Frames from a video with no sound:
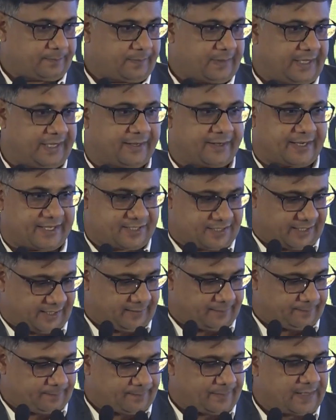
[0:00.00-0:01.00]
interesting,
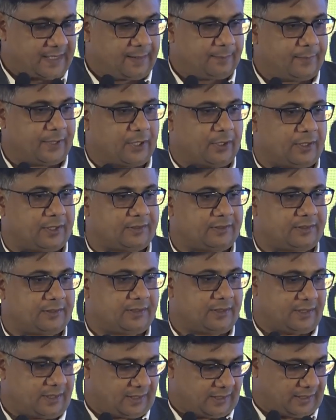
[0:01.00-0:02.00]
because
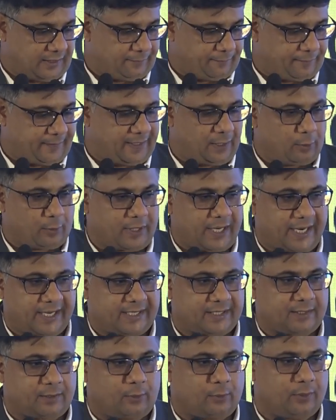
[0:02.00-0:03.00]
if we look
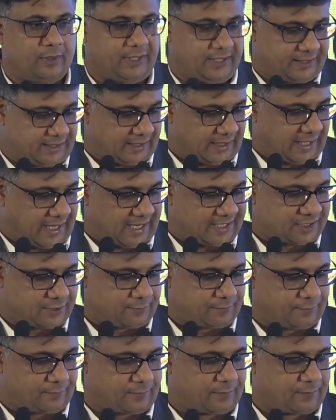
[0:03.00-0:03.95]
at only the last